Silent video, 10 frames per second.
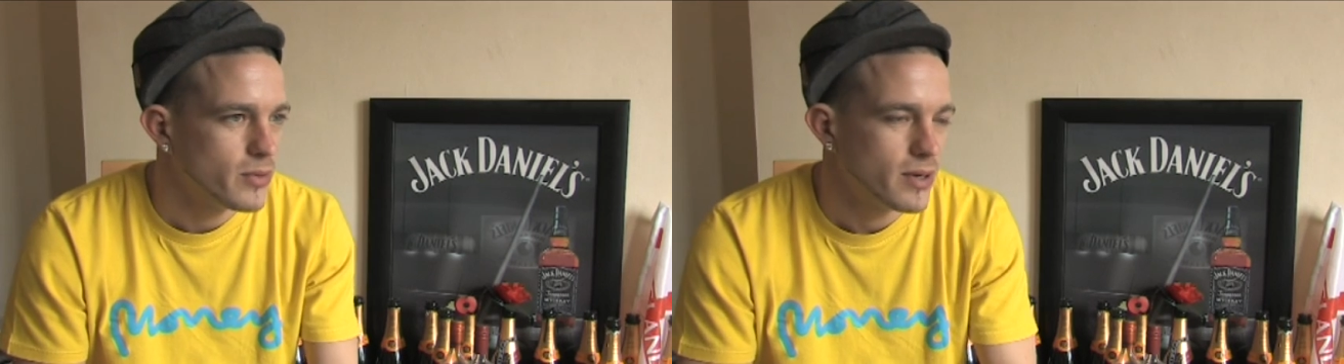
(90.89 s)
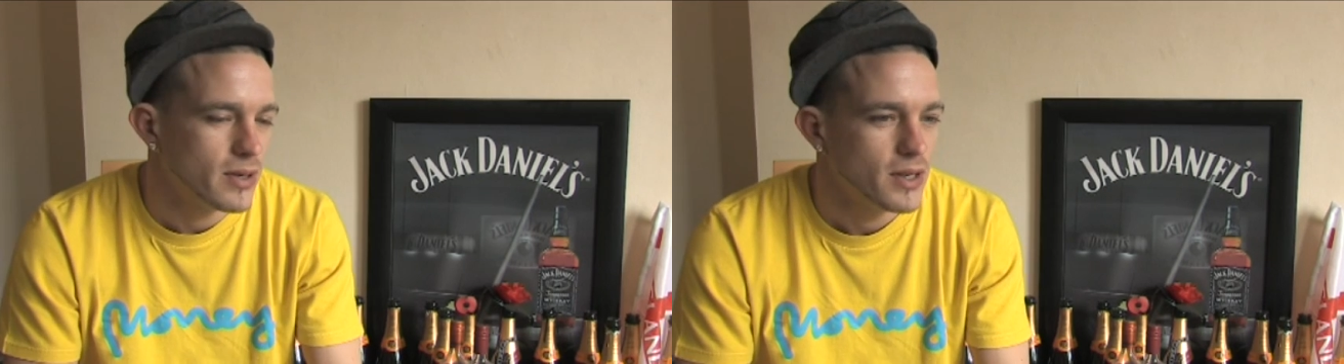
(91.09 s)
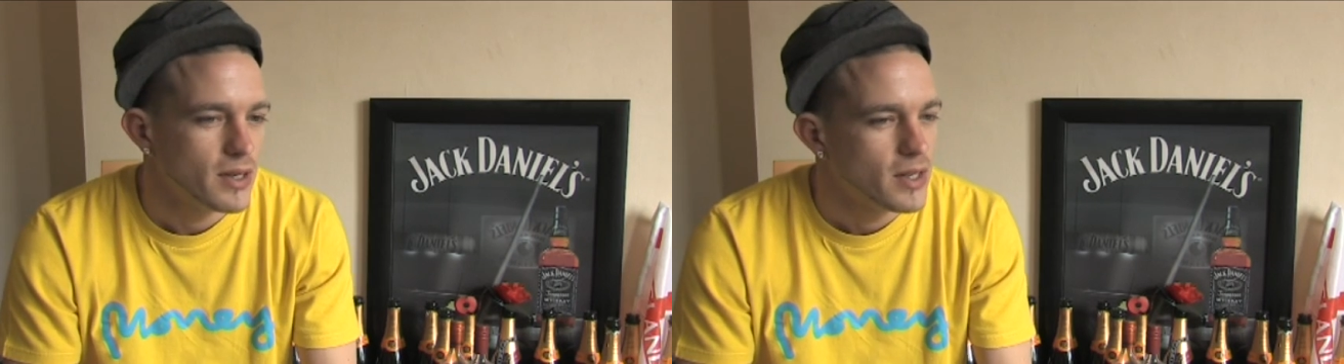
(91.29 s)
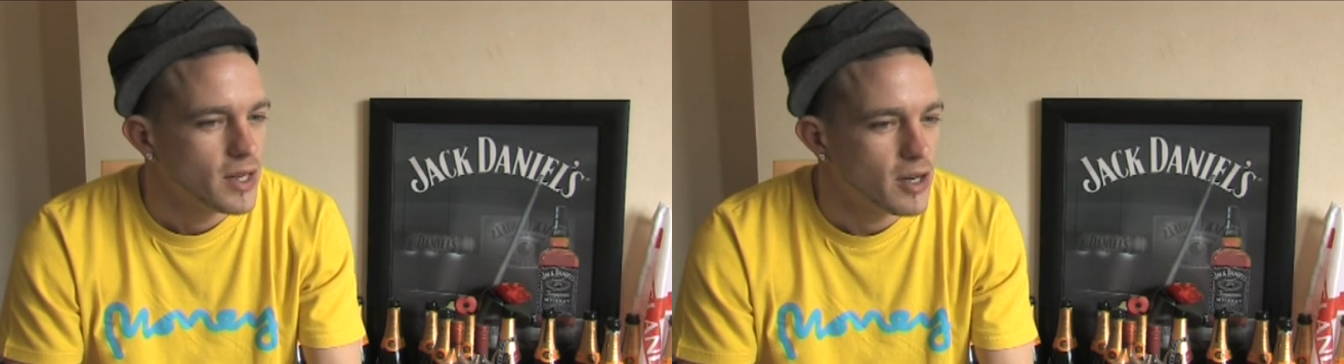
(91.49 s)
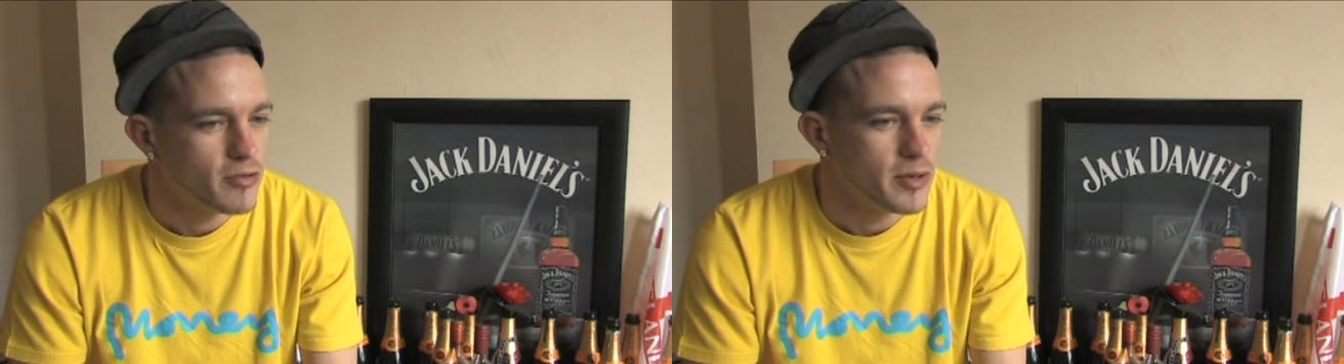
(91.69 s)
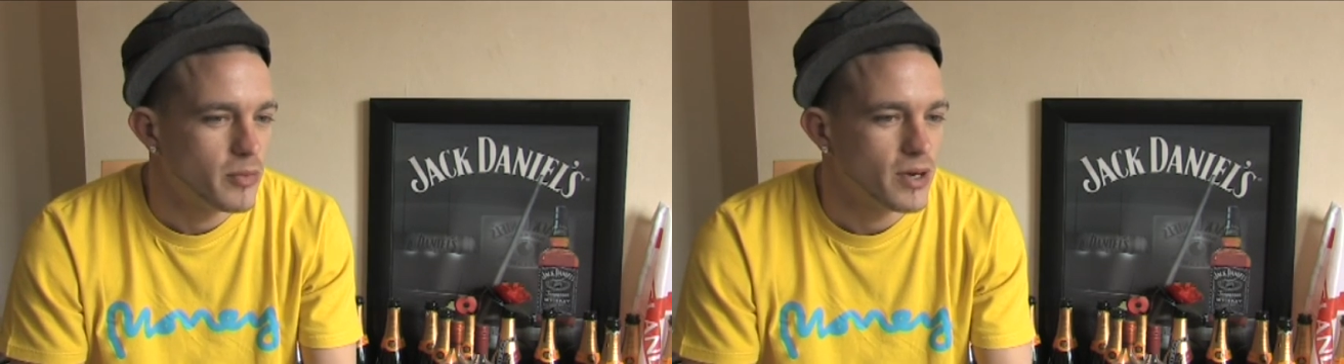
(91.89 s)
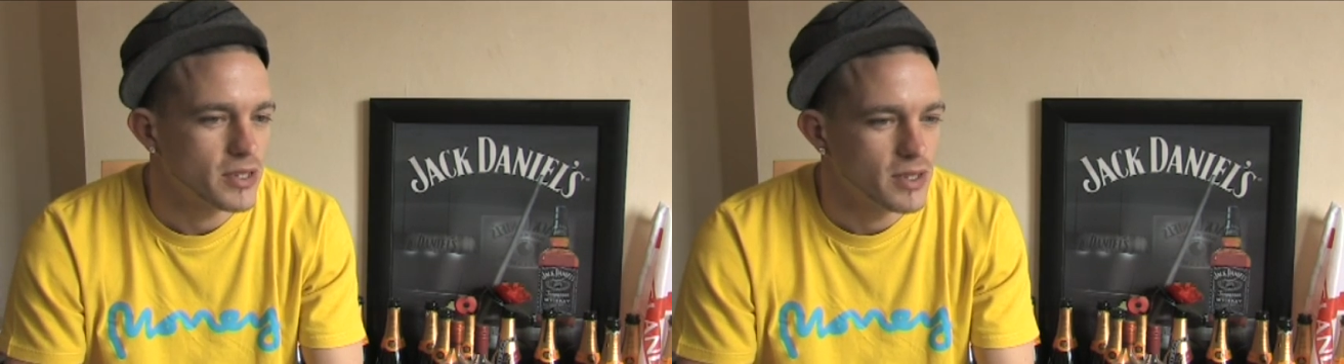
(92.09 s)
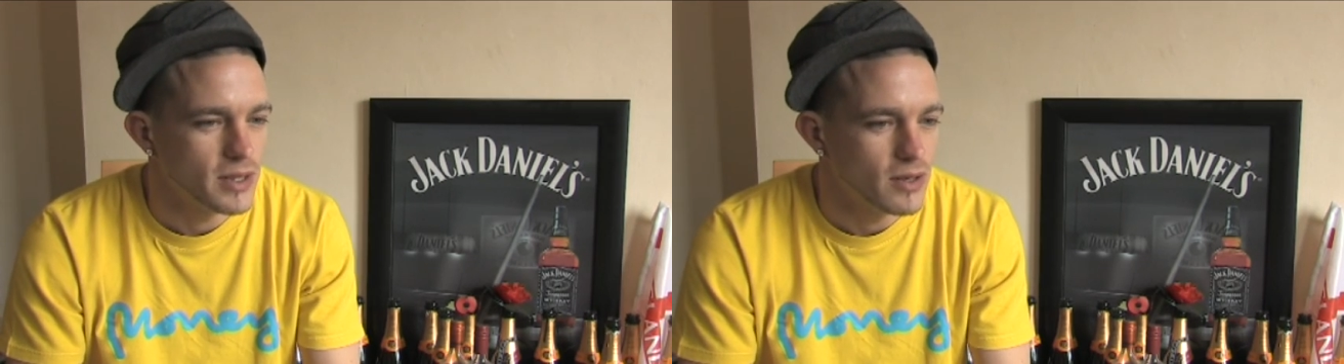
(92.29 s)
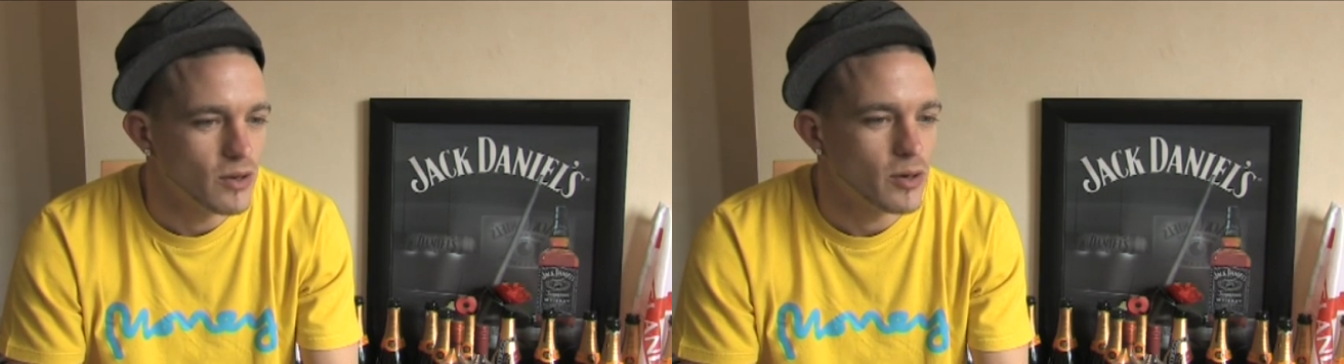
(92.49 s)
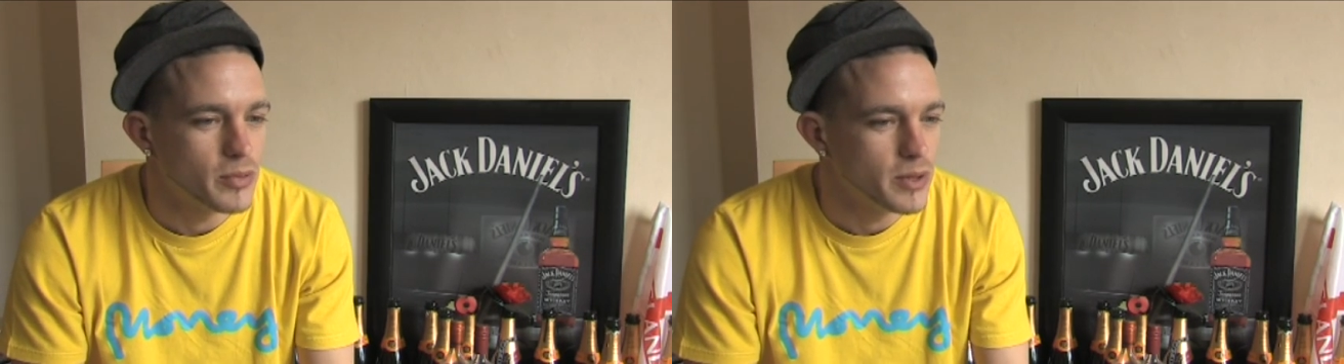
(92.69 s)
But I think personally a
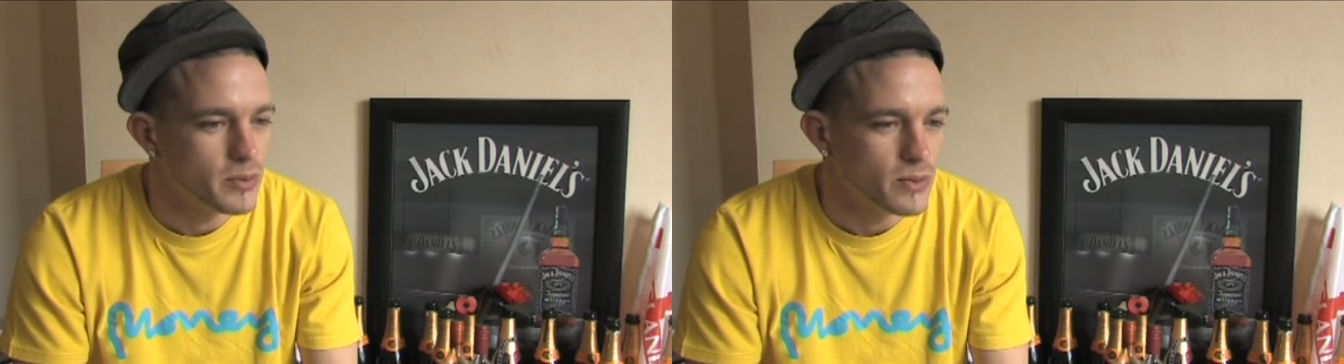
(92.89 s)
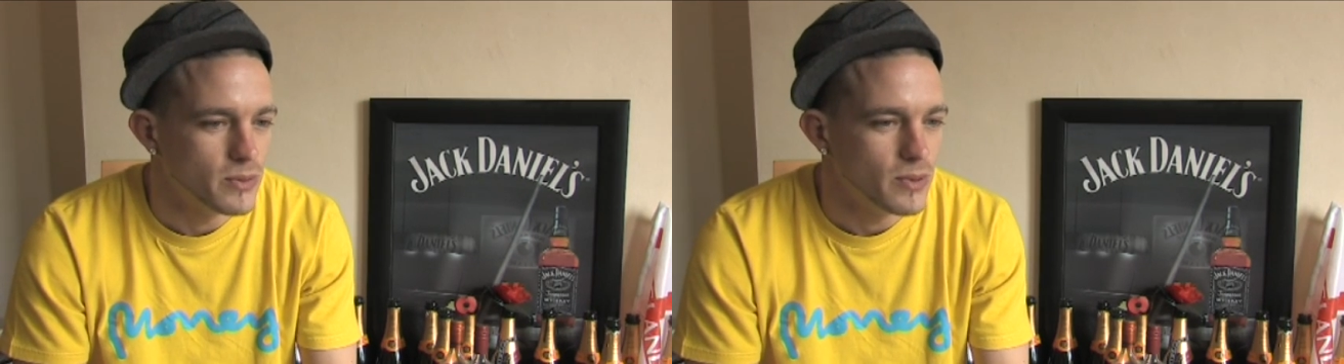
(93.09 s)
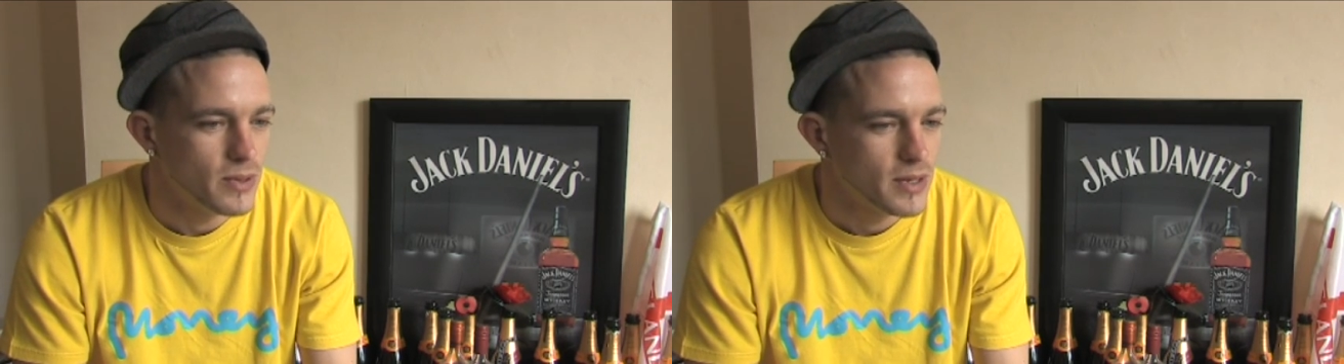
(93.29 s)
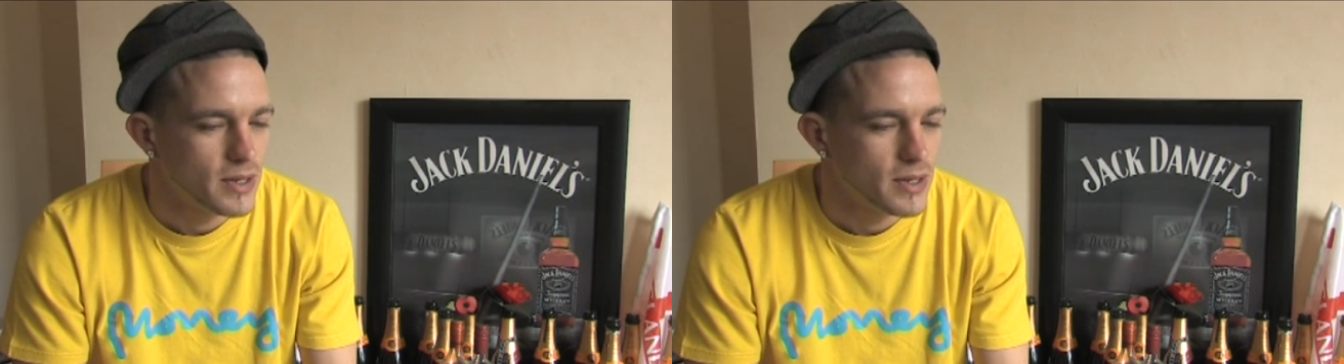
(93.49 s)
lot of people